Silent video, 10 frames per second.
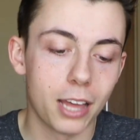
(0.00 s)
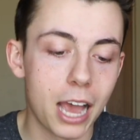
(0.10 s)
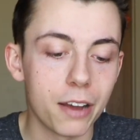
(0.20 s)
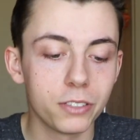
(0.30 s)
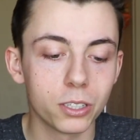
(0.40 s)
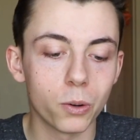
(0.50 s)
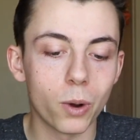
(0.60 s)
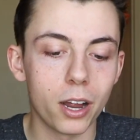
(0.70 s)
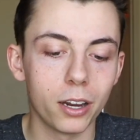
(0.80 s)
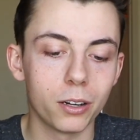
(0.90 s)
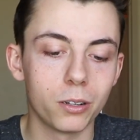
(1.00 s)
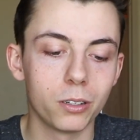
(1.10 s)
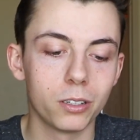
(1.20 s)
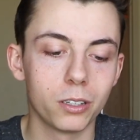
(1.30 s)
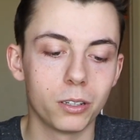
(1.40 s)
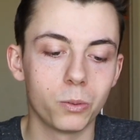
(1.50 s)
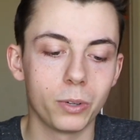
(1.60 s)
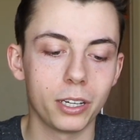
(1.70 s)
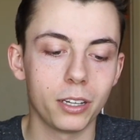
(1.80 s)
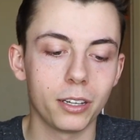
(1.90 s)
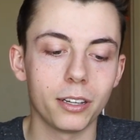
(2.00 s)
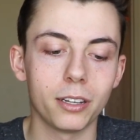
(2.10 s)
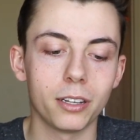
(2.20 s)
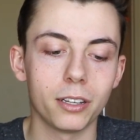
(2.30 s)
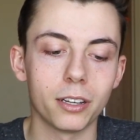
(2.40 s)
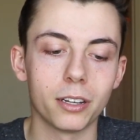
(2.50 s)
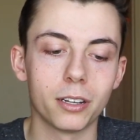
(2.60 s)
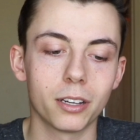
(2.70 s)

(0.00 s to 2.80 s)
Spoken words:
After a while, we